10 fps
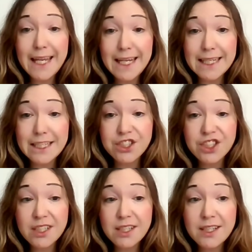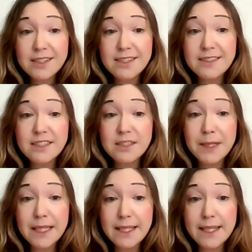English, since its
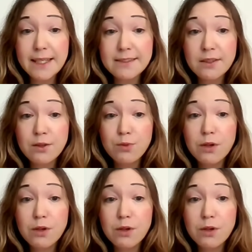beginnings